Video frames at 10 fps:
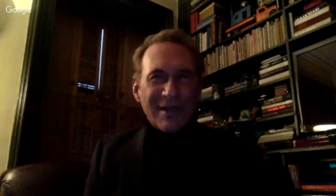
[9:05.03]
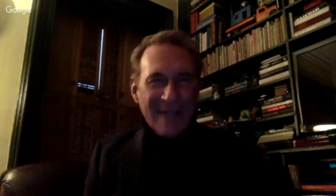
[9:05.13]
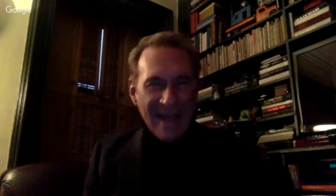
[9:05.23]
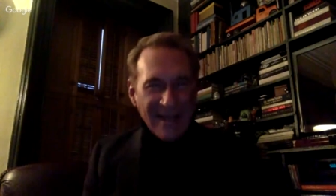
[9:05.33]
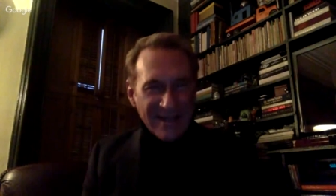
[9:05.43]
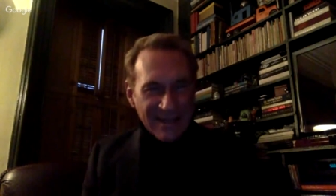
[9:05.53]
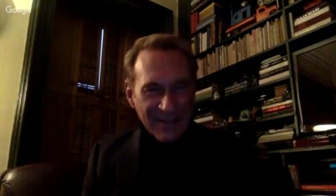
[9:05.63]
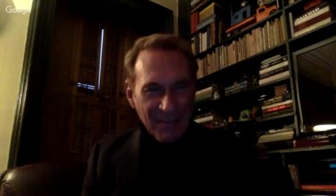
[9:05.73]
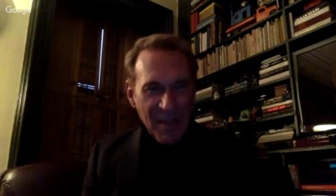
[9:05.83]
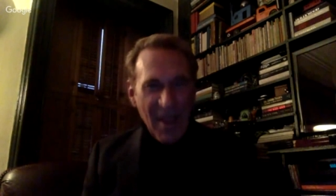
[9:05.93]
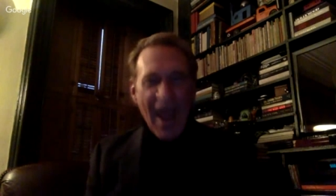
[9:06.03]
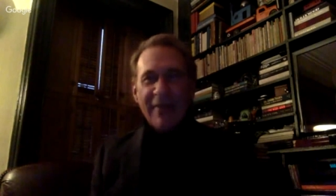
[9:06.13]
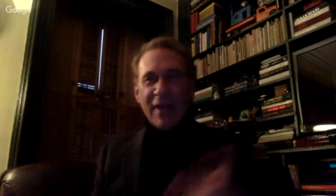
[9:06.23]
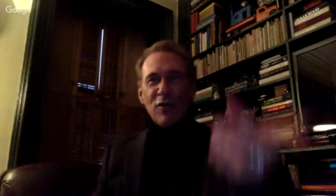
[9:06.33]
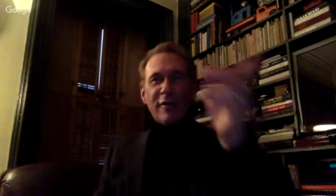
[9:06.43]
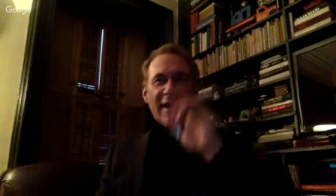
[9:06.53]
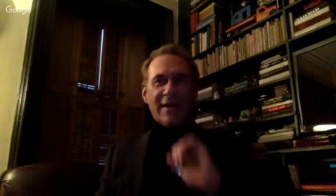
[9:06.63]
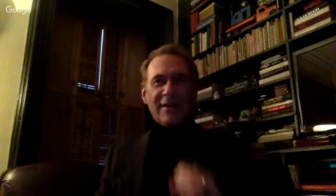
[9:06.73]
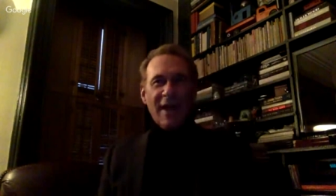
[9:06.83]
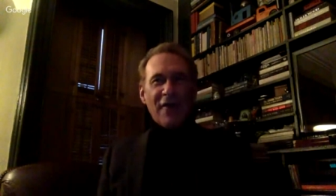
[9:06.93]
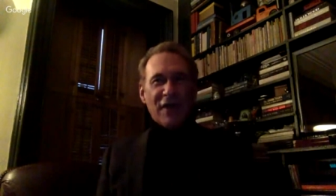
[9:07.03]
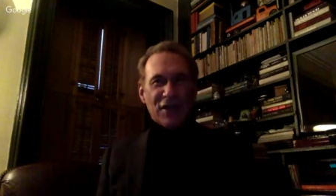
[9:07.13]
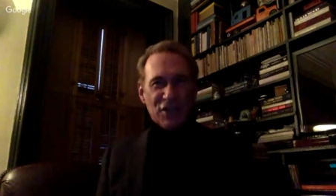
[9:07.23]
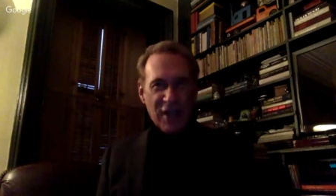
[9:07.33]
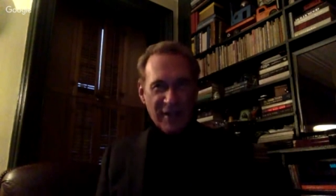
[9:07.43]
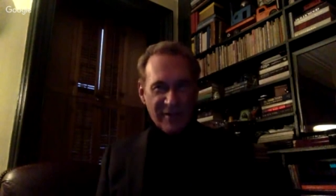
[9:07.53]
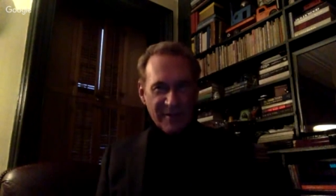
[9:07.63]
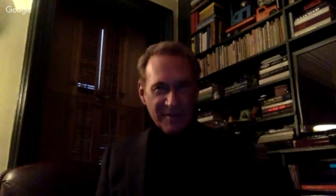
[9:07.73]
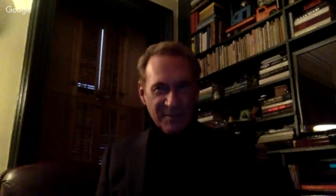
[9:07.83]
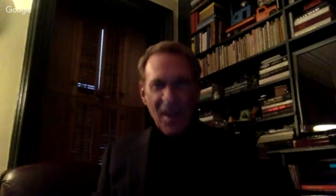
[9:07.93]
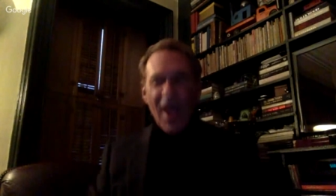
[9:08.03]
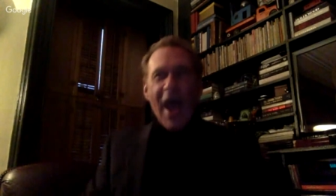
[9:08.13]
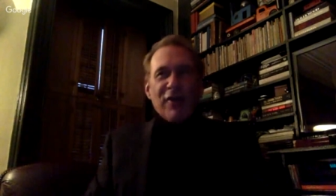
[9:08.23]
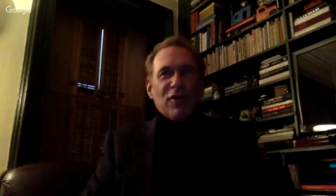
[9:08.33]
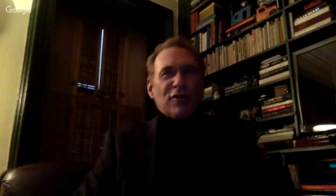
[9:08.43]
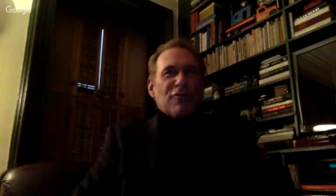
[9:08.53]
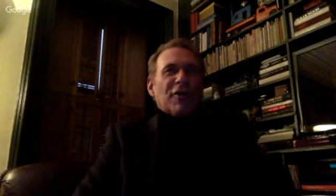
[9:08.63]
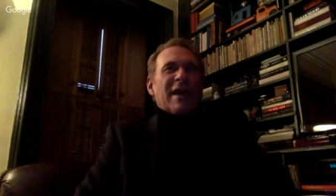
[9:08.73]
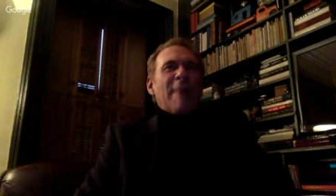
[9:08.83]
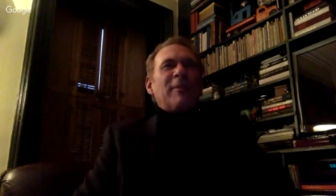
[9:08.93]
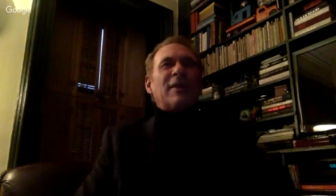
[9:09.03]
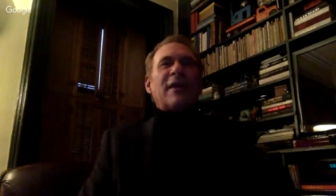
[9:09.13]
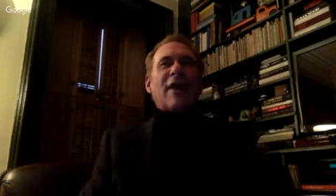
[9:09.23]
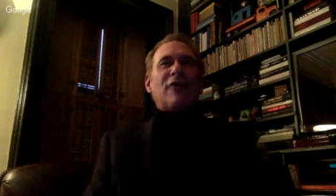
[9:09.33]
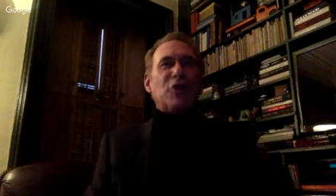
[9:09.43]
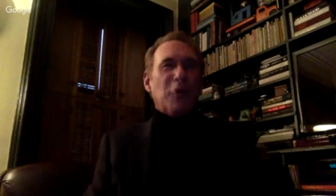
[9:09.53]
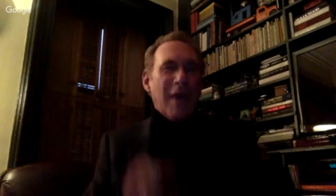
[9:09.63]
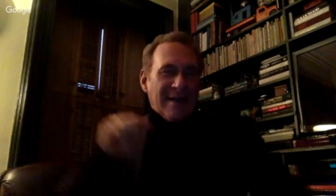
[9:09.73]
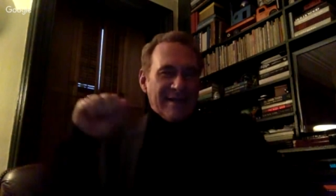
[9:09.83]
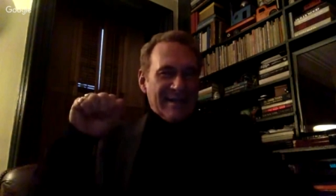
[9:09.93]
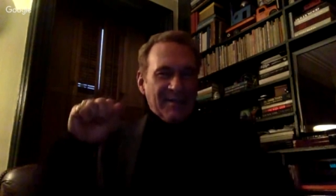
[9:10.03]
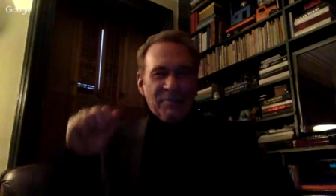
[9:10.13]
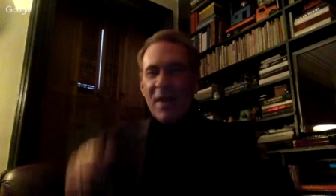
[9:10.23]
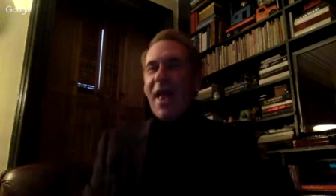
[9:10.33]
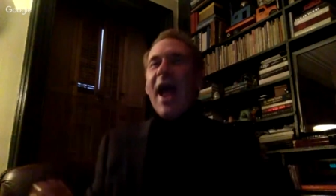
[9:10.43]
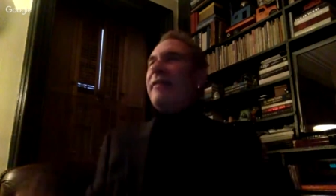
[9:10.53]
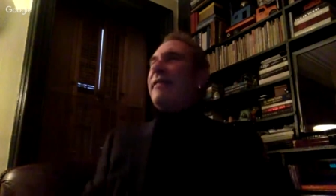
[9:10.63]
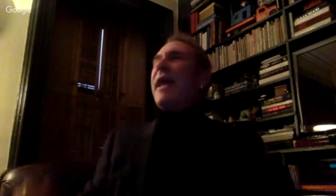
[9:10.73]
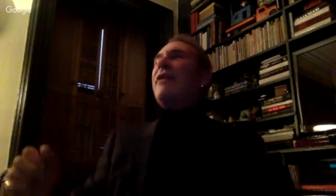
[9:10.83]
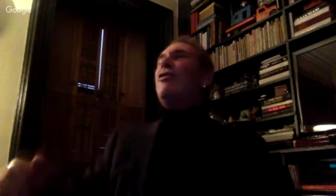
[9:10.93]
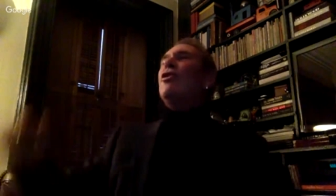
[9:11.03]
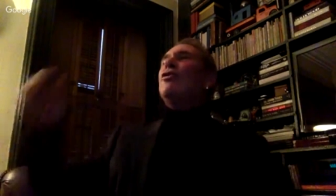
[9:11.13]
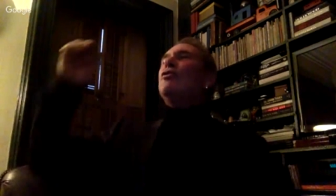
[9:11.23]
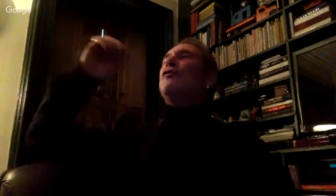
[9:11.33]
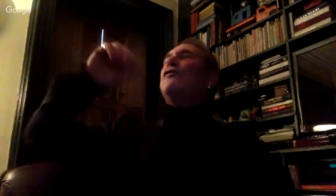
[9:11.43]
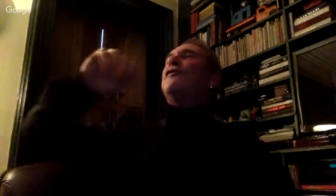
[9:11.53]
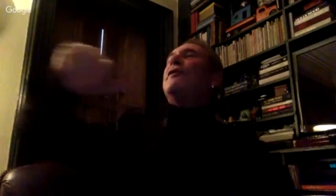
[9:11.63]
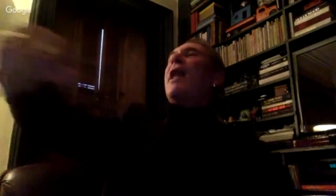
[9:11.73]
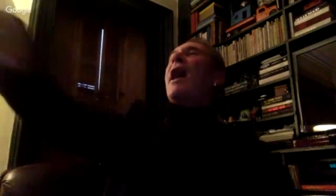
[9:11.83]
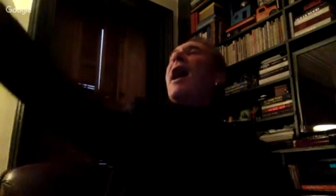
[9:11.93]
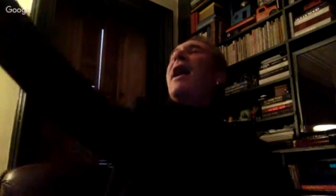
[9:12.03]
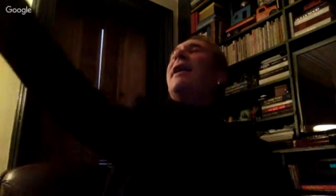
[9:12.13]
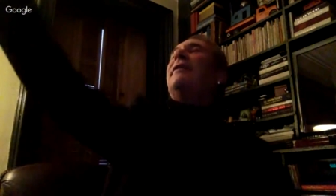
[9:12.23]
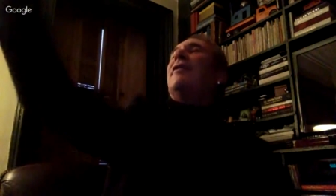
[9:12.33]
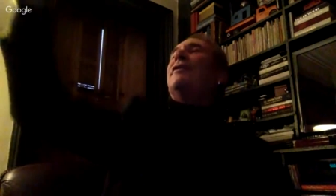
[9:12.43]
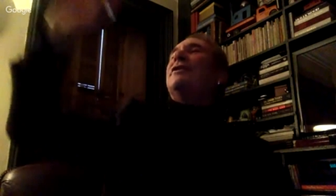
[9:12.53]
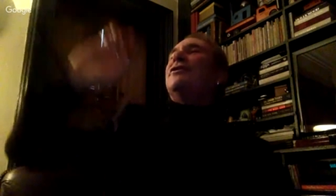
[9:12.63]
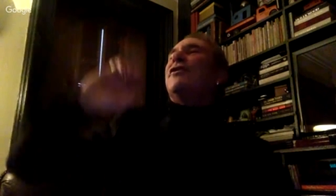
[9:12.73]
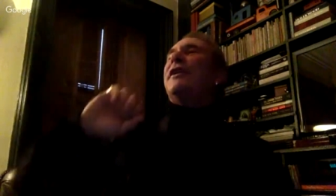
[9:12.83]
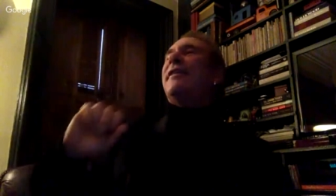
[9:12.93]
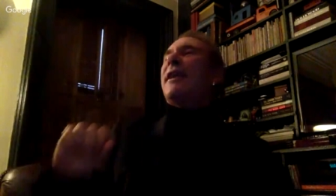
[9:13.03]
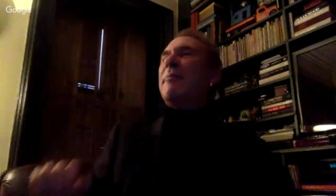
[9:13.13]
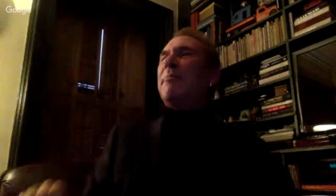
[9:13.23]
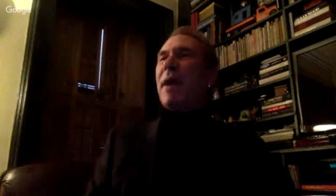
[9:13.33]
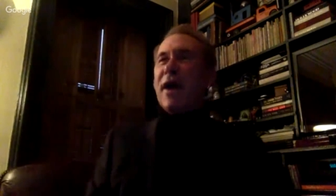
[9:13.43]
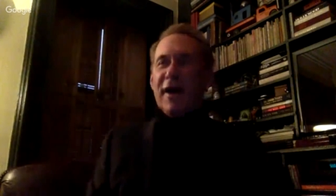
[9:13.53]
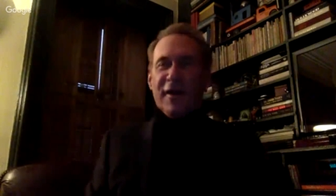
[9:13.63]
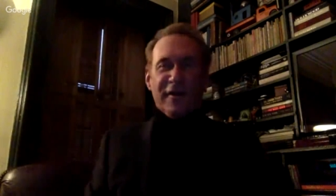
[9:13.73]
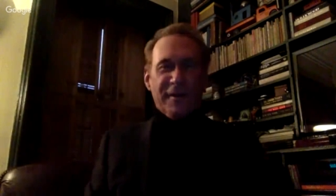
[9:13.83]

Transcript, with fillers: skates, and then you take another shirt and you wrap it around your waist, and then you fly down the street like a bird.